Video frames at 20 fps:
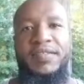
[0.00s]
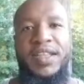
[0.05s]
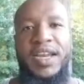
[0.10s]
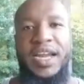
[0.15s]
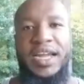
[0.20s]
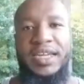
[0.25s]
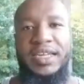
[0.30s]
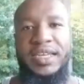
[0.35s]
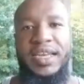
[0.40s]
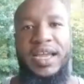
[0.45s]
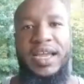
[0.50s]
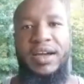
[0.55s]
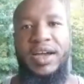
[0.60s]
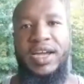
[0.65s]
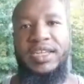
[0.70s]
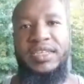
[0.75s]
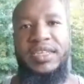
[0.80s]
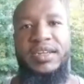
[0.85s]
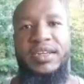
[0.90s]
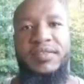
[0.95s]
that I can now
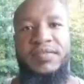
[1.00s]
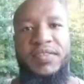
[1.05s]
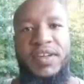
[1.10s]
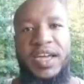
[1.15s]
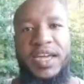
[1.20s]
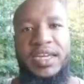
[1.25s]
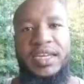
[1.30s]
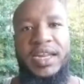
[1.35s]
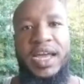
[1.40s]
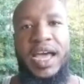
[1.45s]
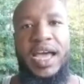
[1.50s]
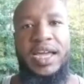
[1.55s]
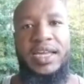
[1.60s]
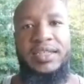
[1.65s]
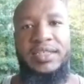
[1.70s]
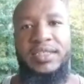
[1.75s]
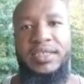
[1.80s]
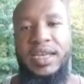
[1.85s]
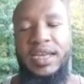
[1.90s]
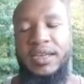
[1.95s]
identify in
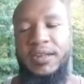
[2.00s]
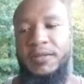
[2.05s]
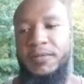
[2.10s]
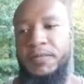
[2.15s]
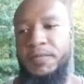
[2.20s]
hindsight.